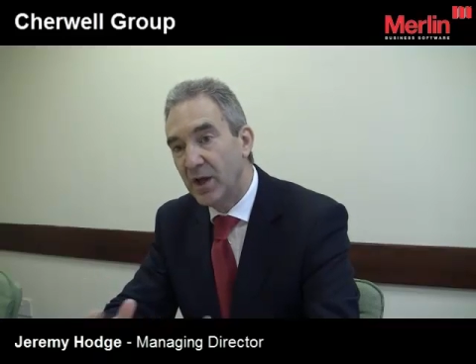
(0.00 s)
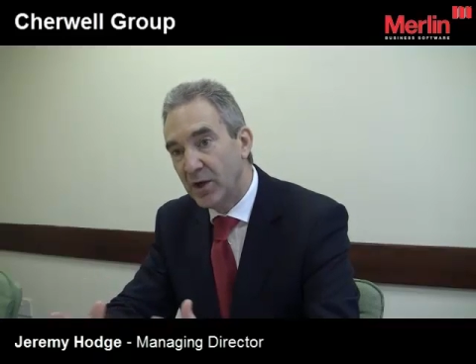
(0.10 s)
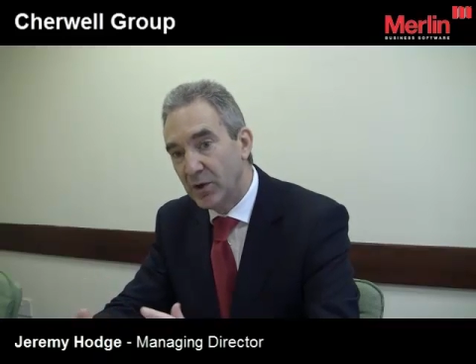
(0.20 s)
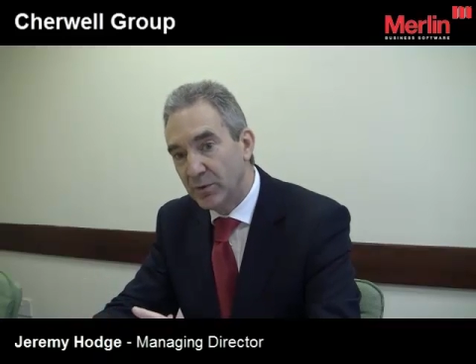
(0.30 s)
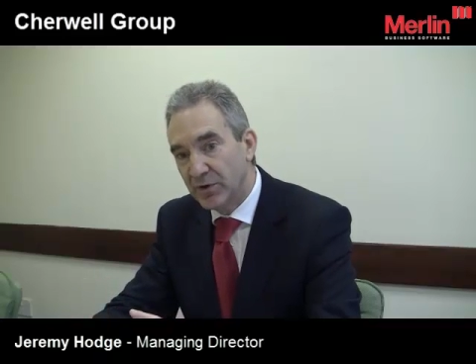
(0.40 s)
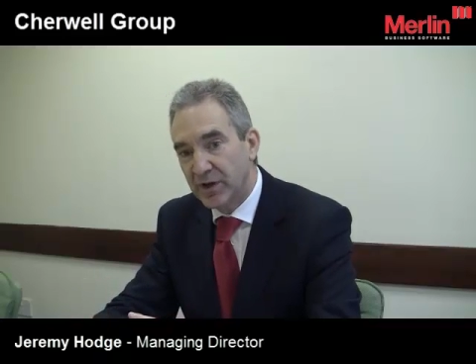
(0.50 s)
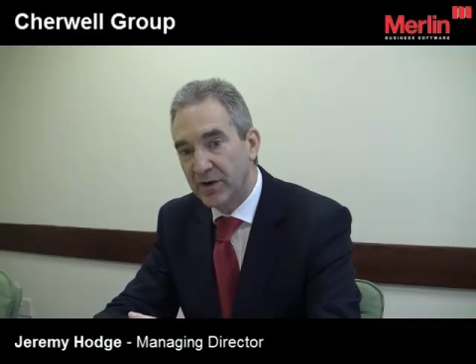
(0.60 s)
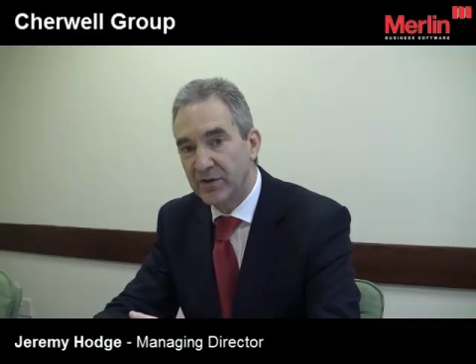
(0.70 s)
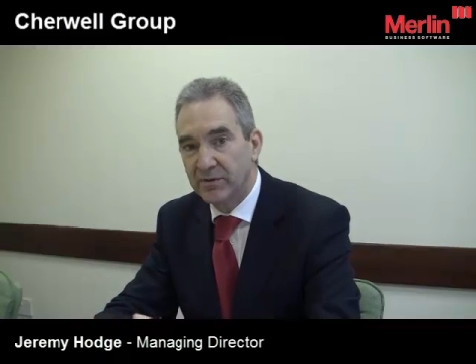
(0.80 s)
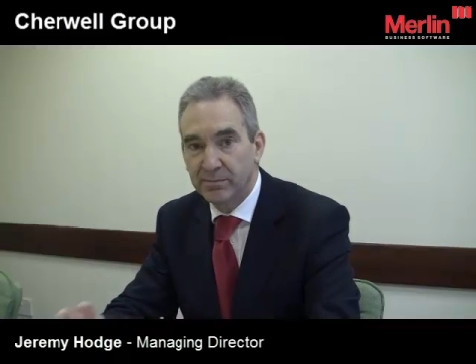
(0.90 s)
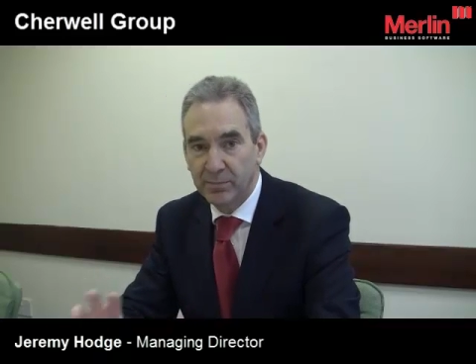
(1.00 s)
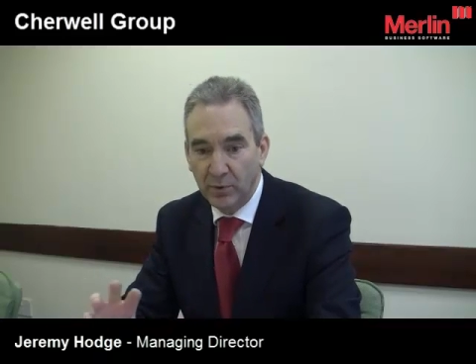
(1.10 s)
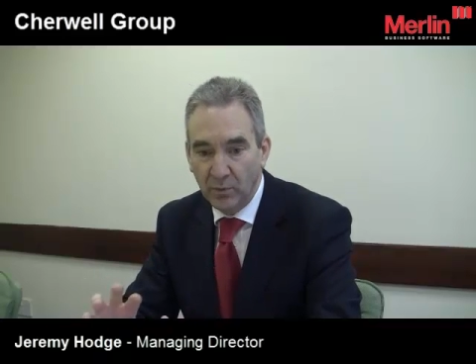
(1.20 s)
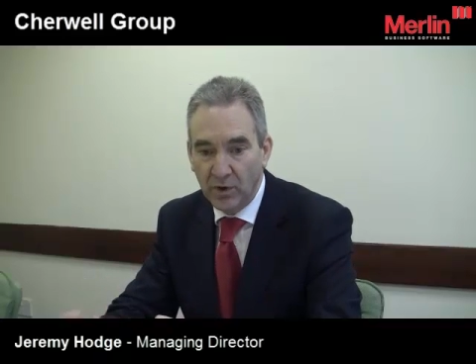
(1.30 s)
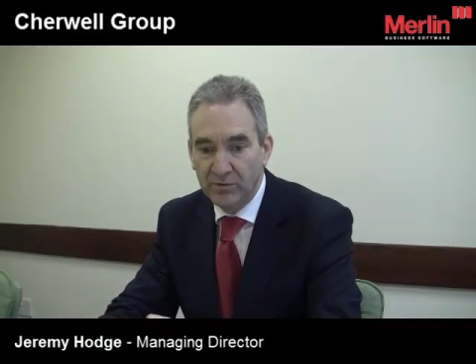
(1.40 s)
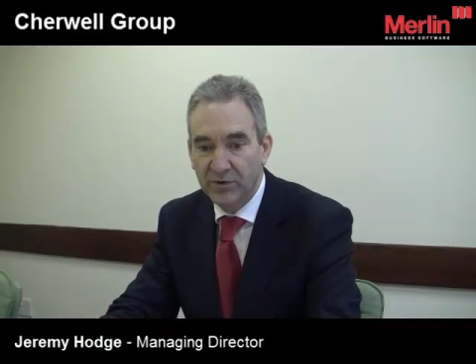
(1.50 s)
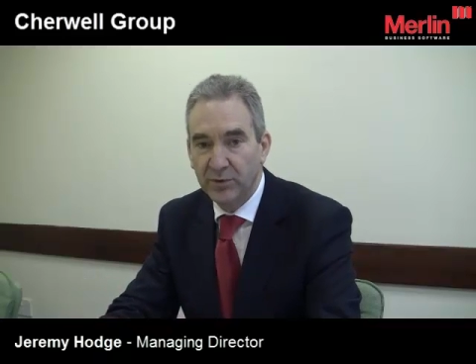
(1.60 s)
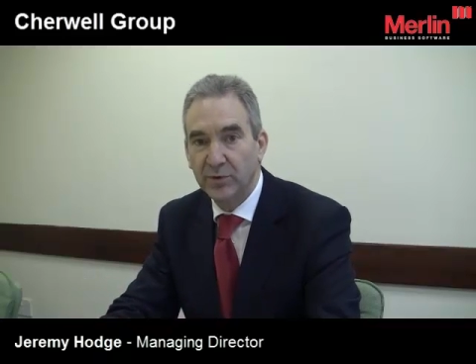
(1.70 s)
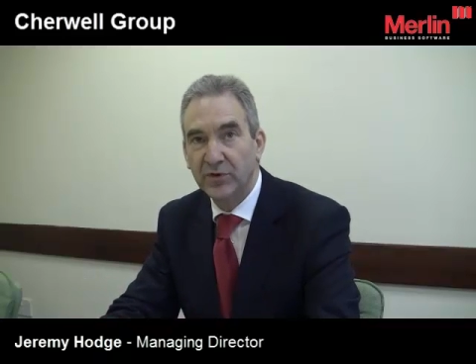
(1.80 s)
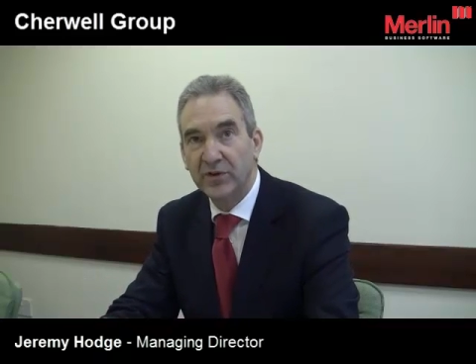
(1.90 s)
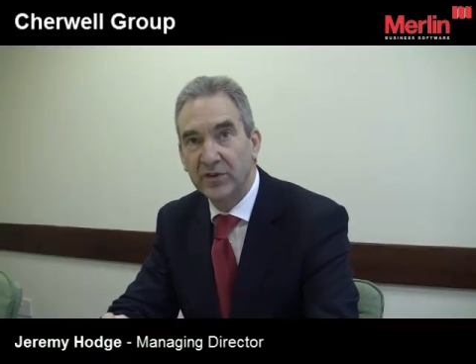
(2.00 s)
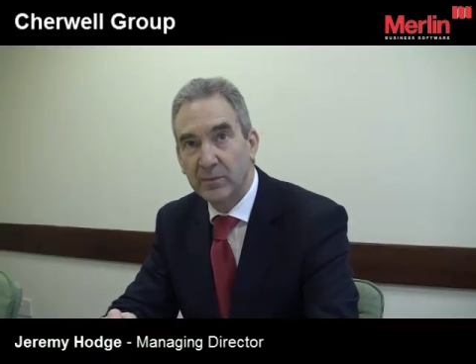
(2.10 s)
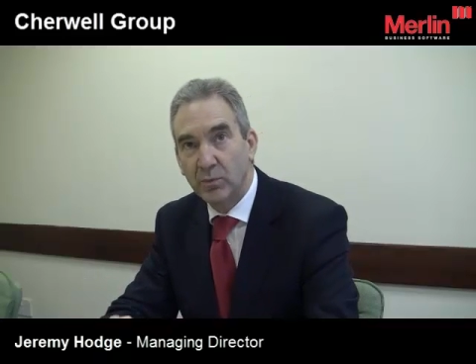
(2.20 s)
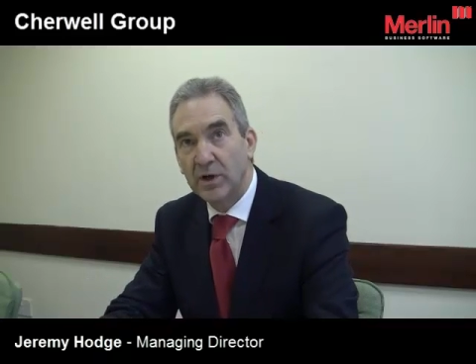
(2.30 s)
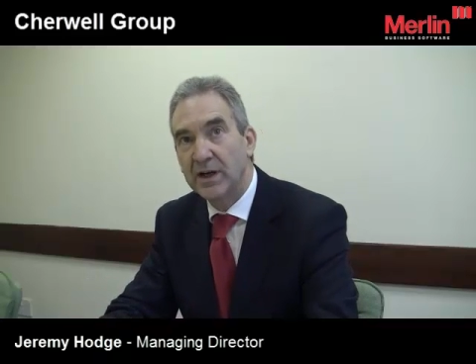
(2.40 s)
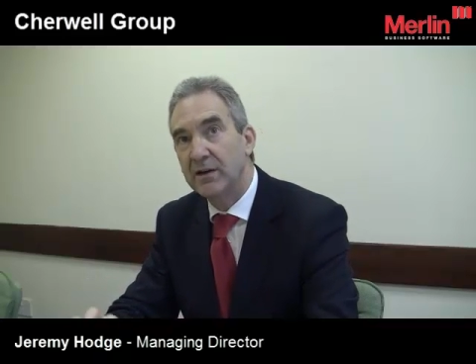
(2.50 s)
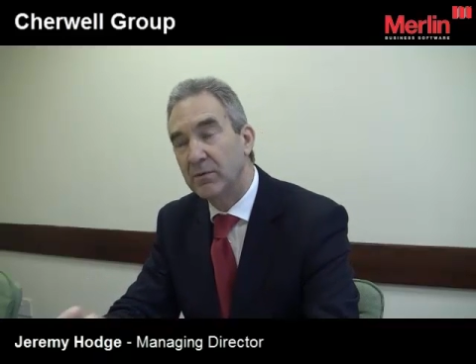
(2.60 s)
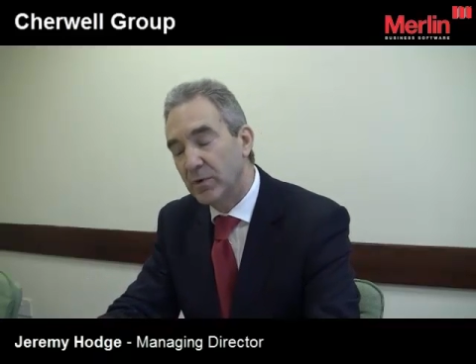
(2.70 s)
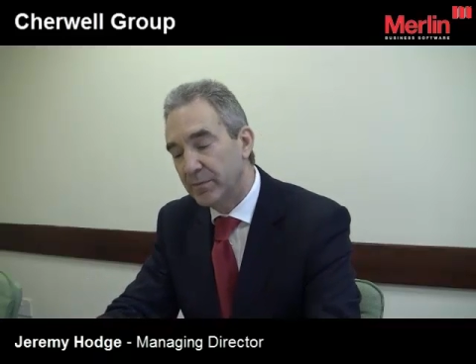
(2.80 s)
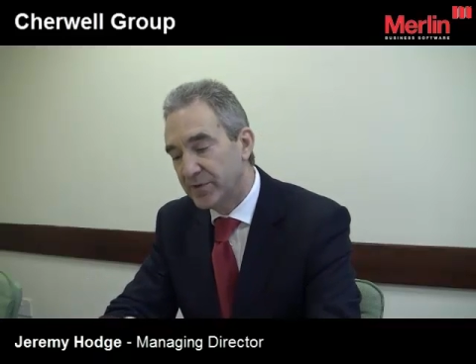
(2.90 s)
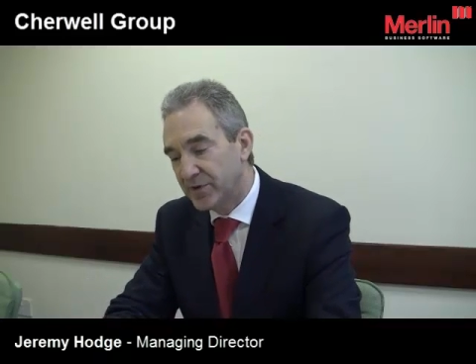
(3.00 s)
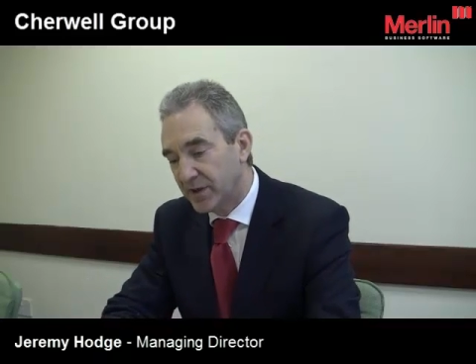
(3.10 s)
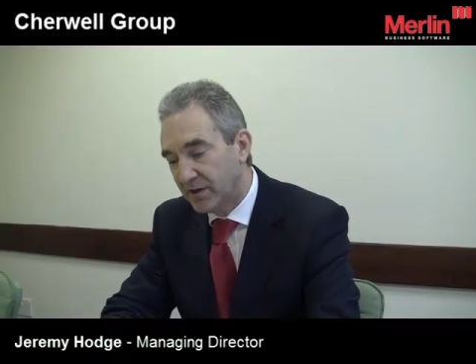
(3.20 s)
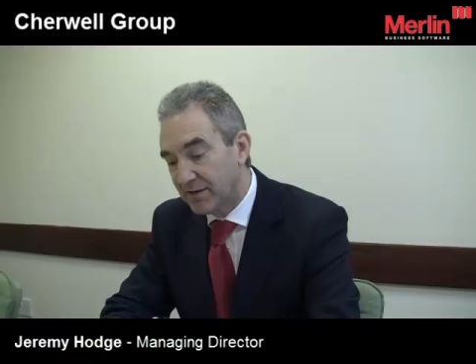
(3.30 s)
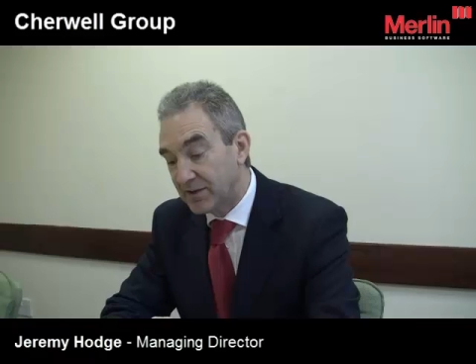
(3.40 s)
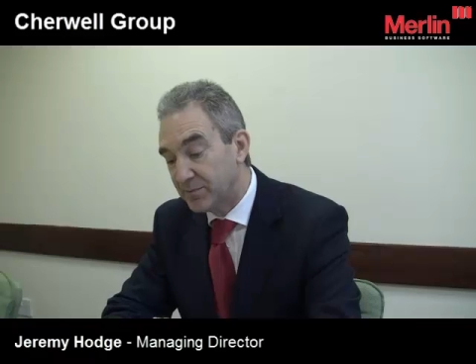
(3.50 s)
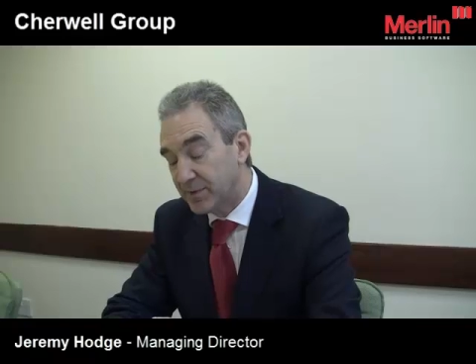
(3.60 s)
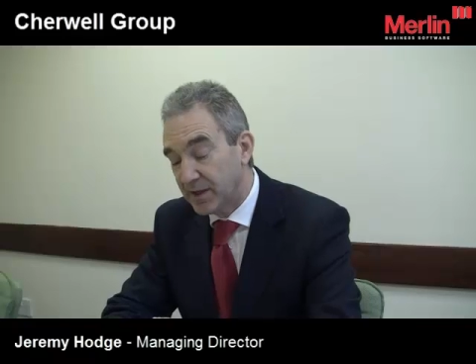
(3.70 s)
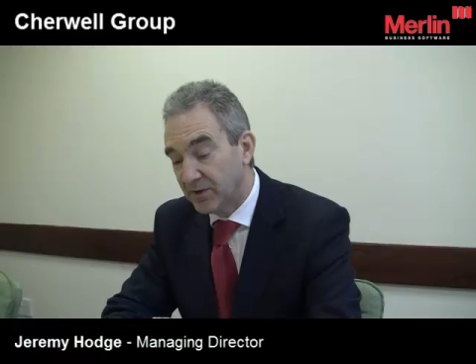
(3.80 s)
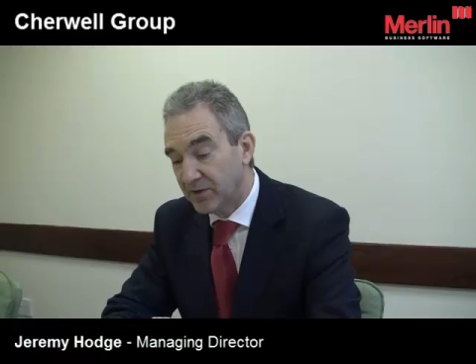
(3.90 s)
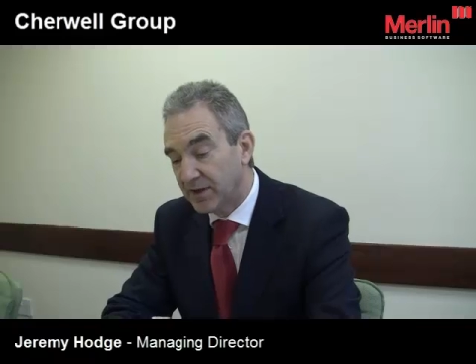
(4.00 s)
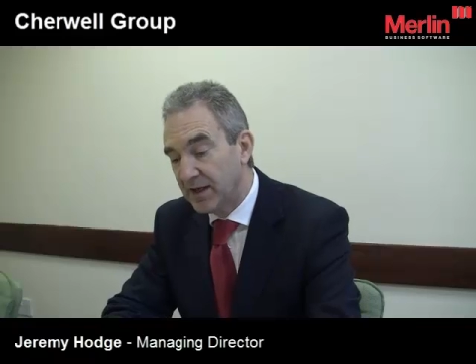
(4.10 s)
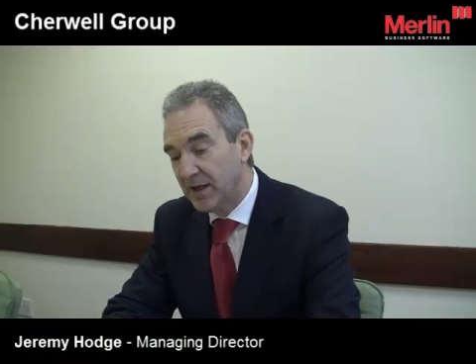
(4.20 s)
who was going to put what resources in where and what particular aspects.